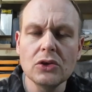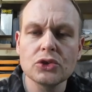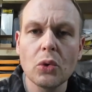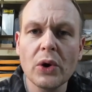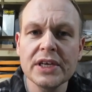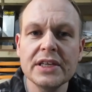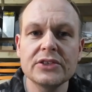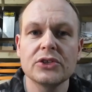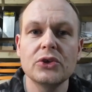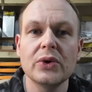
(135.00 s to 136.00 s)
So what you
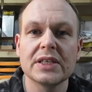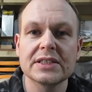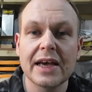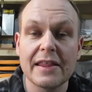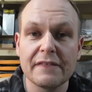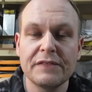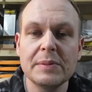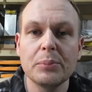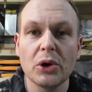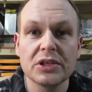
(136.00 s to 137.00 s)
need to do is, at the
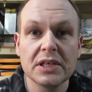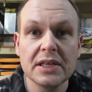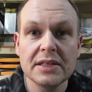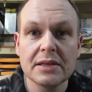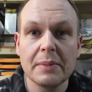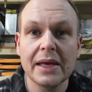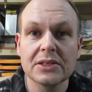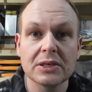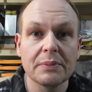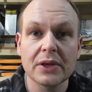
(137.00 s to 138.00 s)
feed point, you need to make
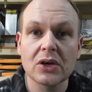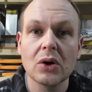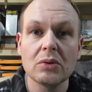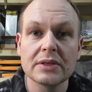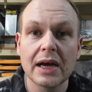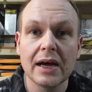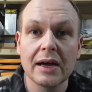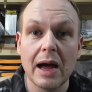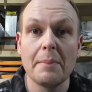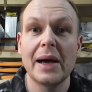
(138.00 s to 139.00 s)
something called
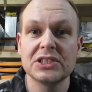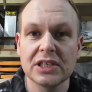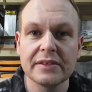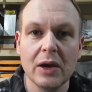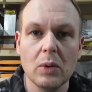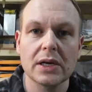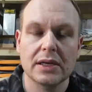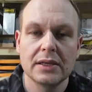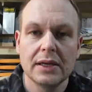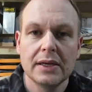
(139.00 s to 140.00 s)
a matching
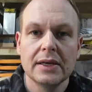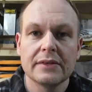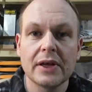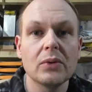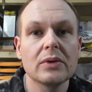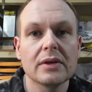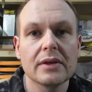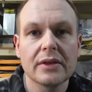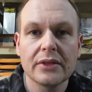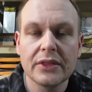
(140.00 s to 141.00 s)
network. Now,
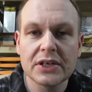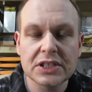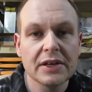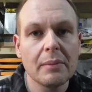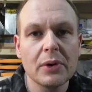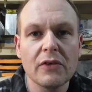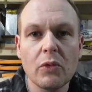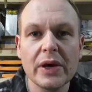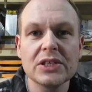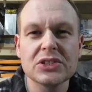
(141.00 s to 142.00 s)
there's a number of
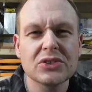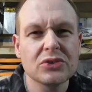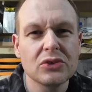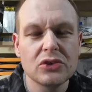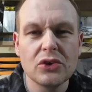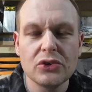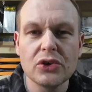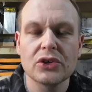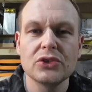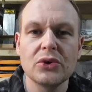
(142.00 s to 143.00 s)
ways you
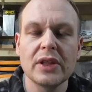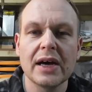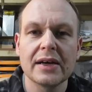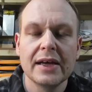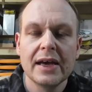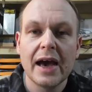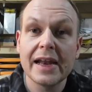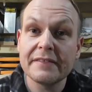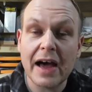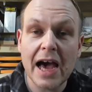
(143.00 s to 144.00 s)
can do that,
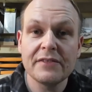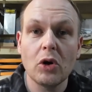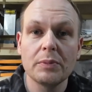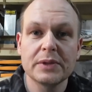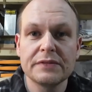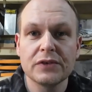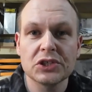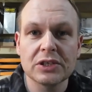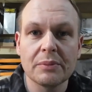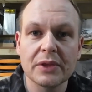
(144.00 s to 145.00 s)
and I've opted for
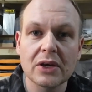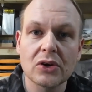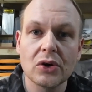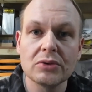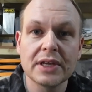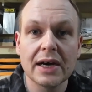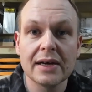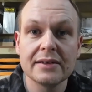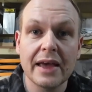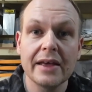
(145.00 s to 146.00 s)
something called
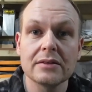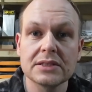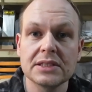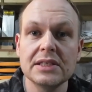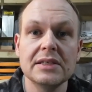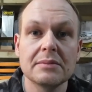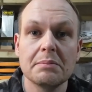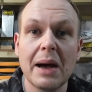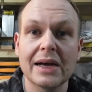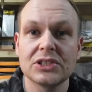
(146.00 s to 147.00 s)
an LC
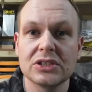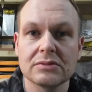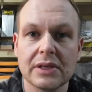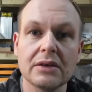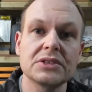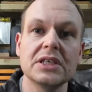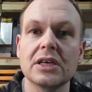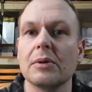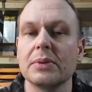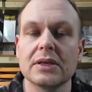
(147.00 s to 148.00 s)
match, LC
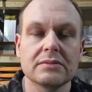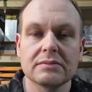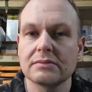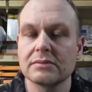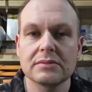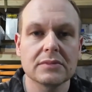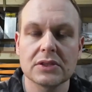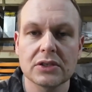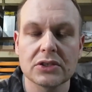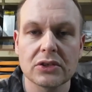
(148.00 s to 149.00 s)
coupler.
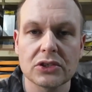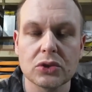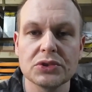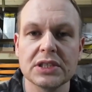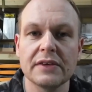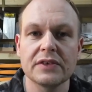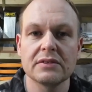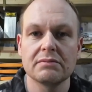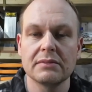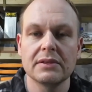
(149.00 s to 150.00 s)
There's loads of
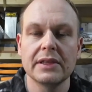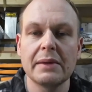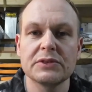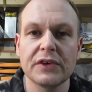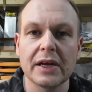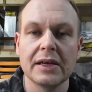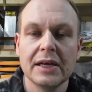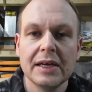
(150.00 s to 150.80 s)
different names for it.